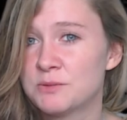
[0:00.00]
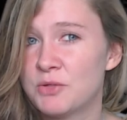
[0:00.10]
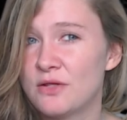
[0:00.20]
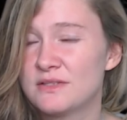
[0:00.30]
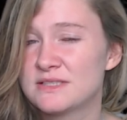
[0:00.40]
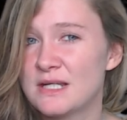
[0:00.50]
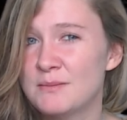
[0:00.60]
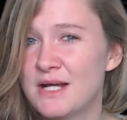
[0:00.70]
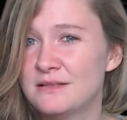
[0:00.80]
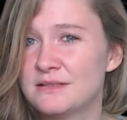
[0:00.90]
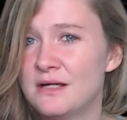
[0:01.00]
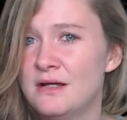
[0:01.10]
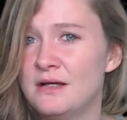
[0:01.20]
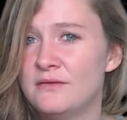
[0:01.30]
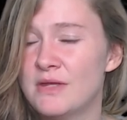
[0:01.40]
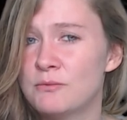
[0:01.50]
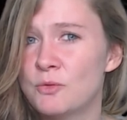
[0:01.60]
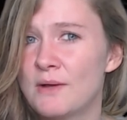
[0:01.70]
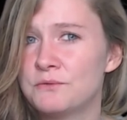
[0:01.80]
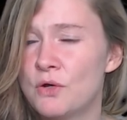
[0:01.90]
but at the same hand, they were
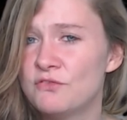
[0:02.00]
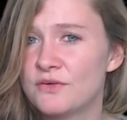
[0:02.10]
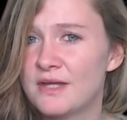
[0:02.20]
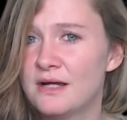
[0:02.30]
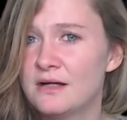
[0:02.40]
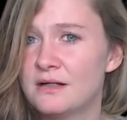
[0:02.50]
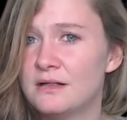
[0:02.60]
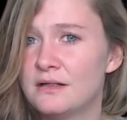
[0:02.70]
well known for that.